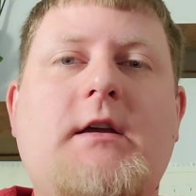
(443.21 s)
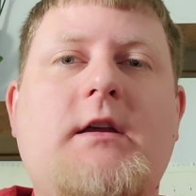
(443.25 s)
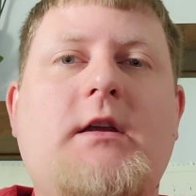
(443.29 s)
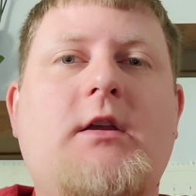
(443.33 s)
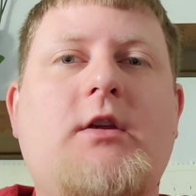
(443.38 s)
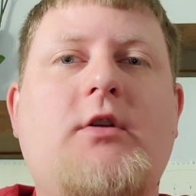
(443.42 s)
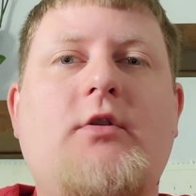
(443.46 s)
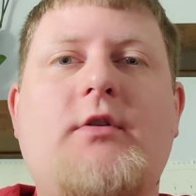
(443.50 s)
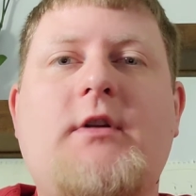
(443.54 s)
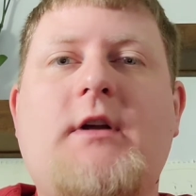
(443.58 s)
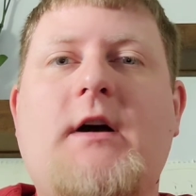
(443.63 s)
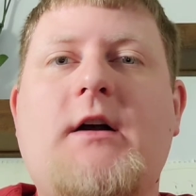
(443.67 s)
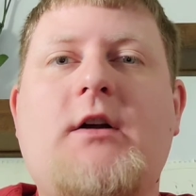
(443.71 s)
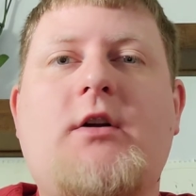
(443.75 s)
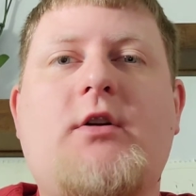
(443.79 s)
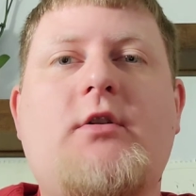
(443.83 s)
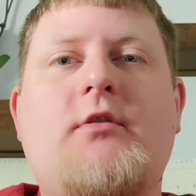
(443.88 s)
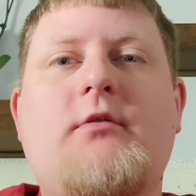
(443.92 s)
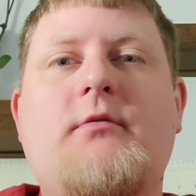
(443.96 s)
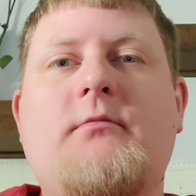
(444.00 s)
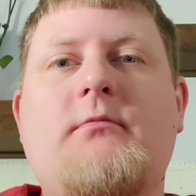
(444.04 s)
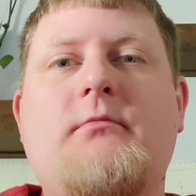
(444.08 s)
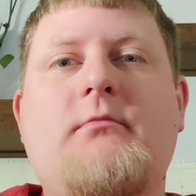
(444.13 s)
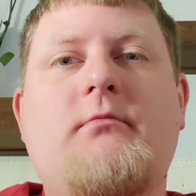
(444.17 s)
you're not going
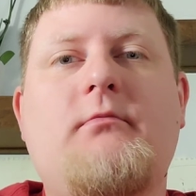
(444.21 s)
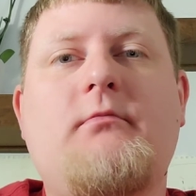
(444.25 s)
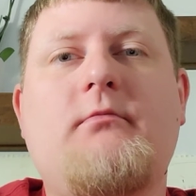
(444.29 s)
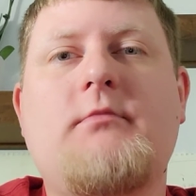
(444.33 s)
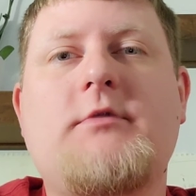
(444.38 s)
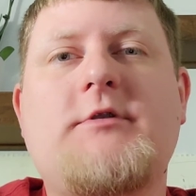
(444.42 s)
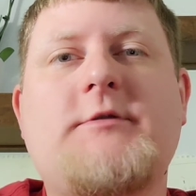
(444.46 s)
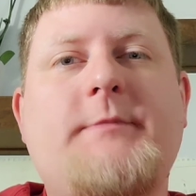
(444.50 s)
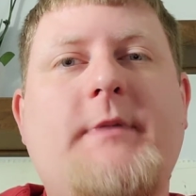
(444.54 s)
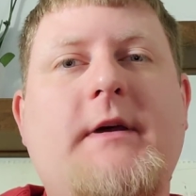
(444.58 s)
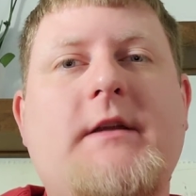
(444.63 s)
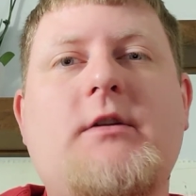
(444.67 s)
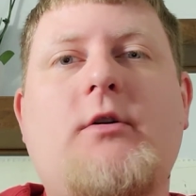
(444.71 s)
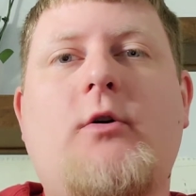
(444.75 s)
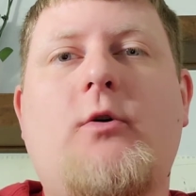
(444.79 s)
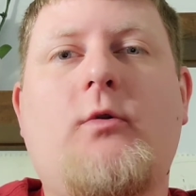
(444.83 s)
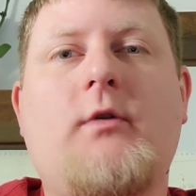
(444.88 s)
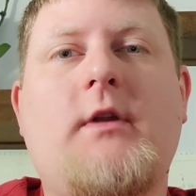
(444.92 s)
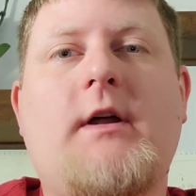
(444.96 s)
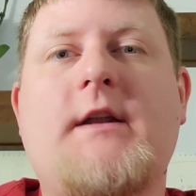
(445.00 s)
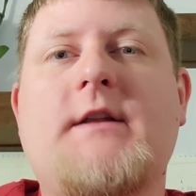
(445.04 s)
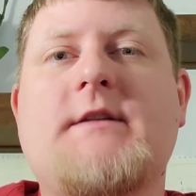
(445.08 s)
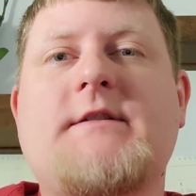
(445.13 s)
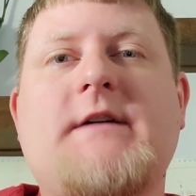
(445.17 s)
to spend a whole
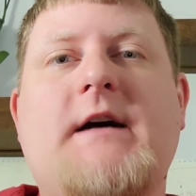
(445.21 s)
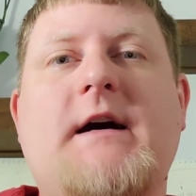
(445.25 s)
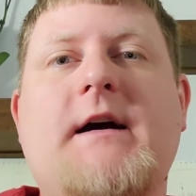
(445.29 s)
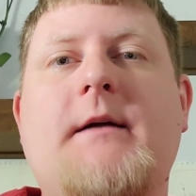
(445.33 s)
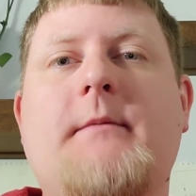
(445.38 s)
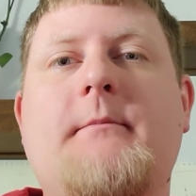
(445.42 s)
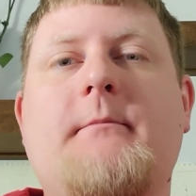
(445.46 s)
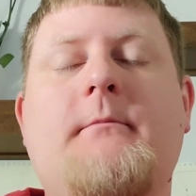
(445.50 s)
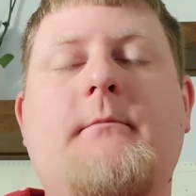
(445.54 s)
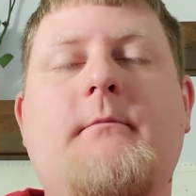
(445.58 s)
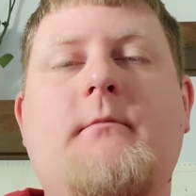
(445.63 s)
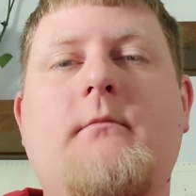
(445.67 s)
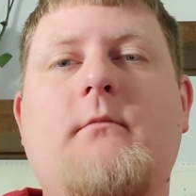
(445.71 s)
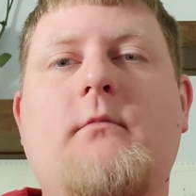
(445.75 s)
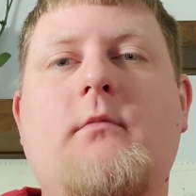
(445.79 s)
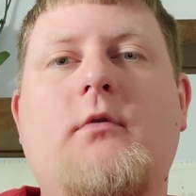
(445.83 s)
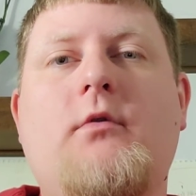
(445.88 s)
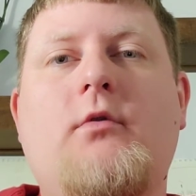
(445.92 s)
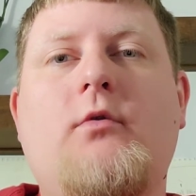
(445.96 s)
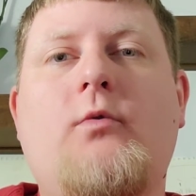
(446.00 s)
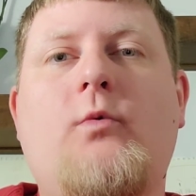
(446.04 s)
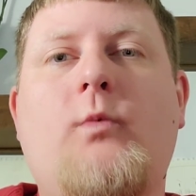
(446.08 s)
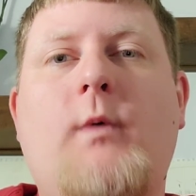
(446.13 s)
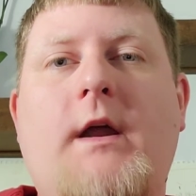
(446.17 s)
lot of time
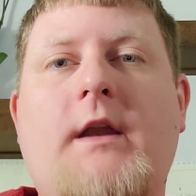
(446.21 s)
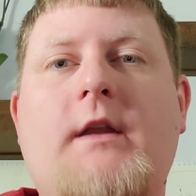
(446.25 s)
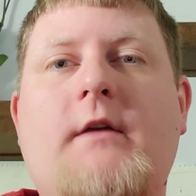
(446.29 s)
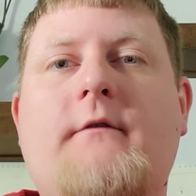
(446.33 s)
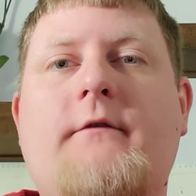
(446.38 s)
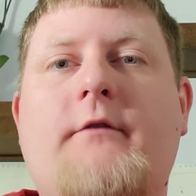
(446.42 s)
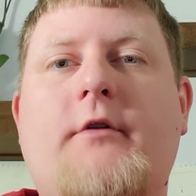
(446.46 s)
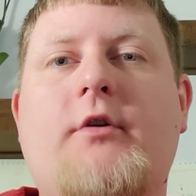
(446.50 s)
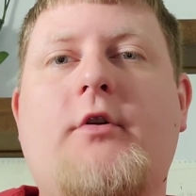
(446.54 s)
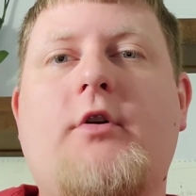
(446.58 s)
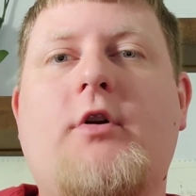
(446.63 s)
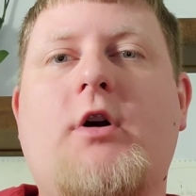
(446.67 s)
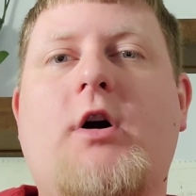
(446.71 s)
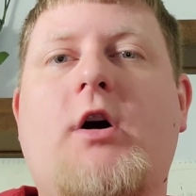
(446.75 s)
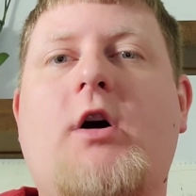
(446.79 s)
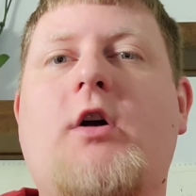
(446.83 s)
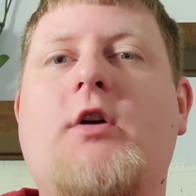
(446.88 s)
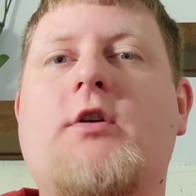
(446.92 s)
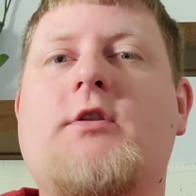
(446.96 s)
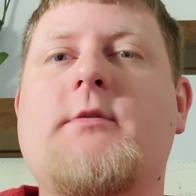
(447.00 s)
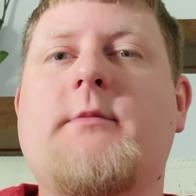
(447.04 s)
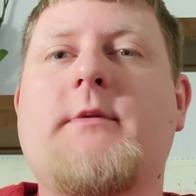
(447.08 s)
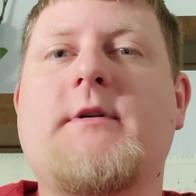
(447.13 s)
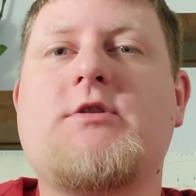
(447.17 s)
waiting for your car
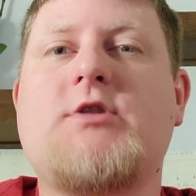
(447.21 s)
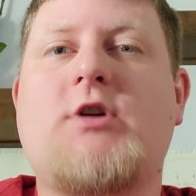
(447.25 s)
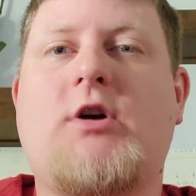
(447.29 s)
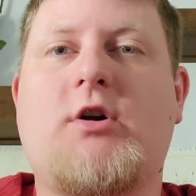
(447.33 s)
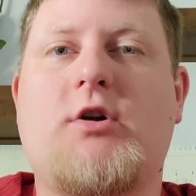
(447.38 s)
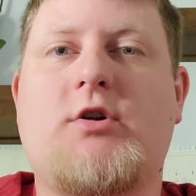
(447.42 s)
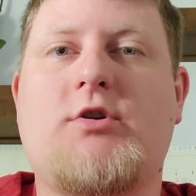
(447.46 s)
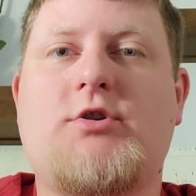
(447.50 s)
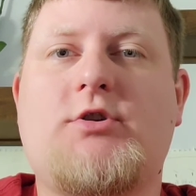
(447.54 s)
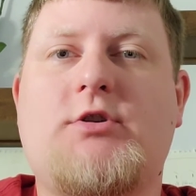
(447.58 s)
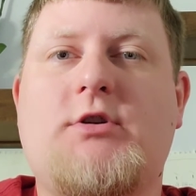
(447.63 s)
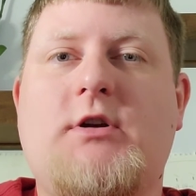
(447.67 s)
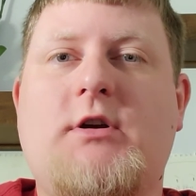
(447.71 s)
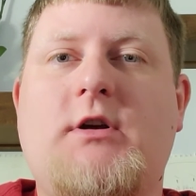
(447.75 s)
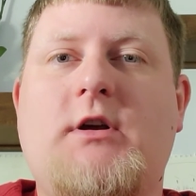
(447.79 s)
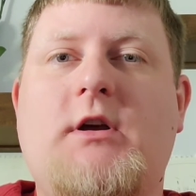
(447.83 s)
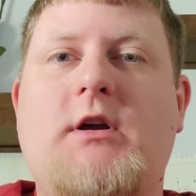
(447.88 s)
to be charged.